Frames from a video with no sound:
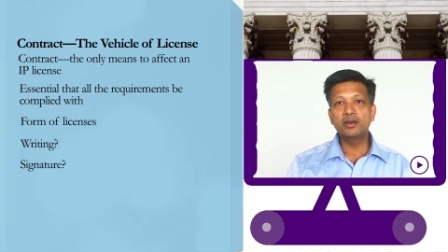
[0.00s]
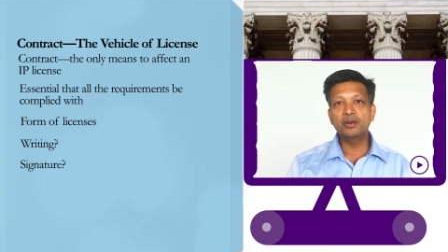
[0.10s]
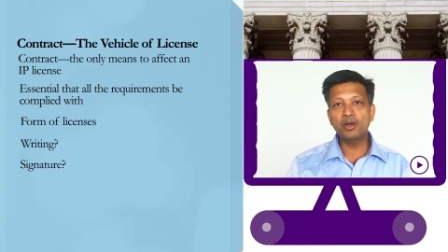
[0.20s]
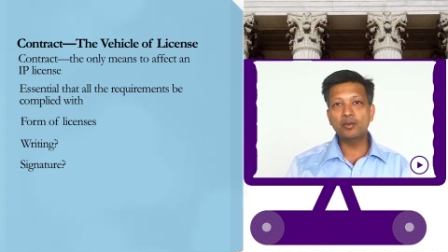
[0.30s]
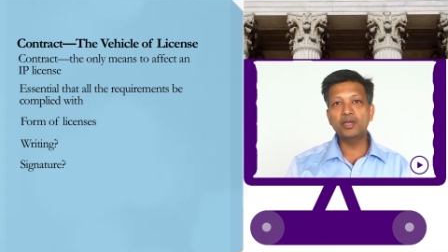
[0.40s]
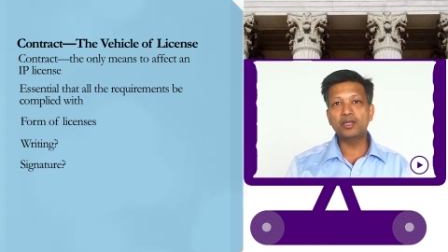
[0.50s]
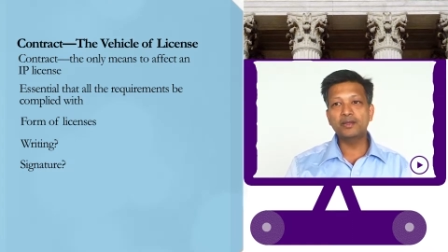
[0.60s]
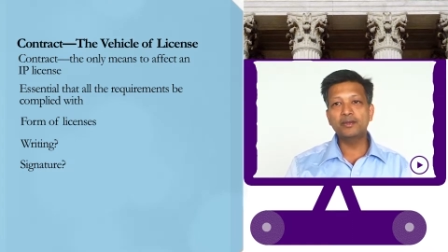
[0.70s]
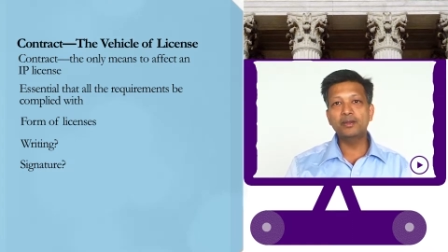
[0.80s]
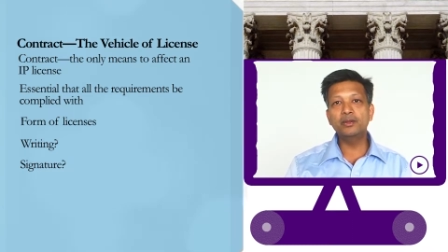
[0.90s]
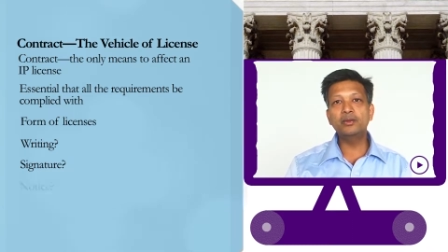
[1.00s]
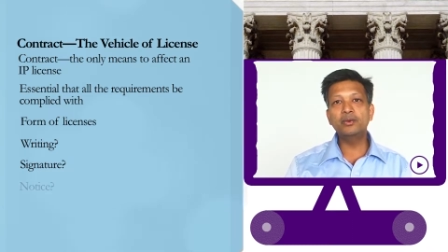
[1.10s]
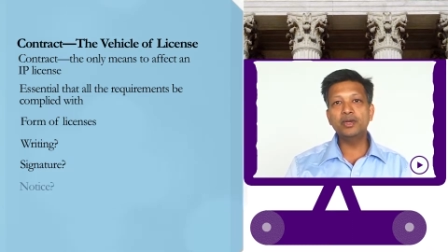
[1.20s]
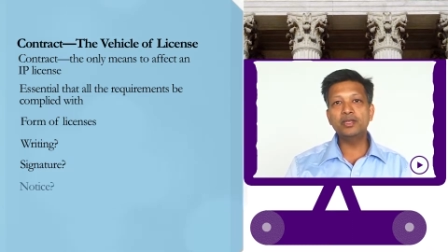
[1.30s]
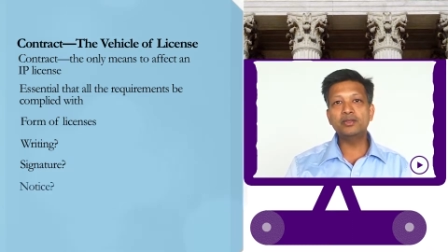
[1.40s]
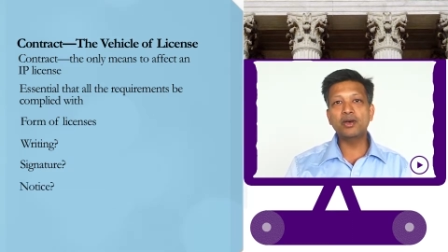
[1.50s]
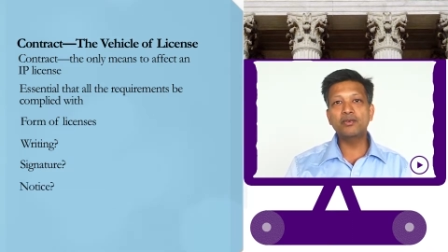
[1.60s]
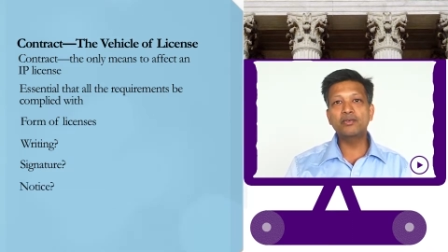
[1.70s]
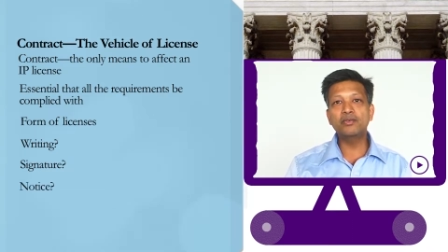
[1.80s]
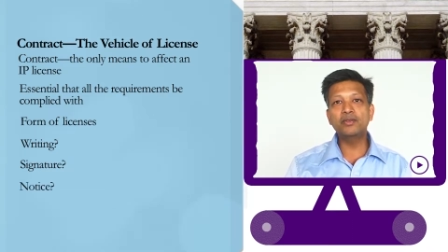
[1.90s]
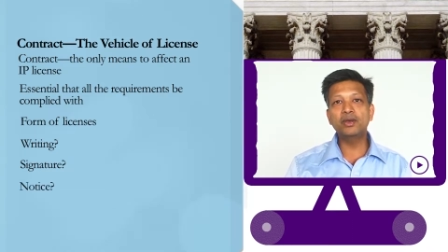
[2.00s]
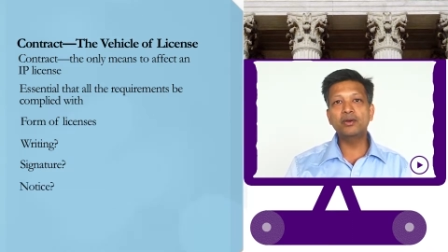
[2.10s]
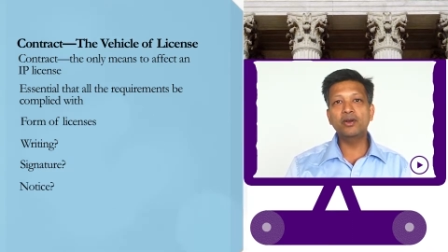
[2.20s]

Normally no notice of the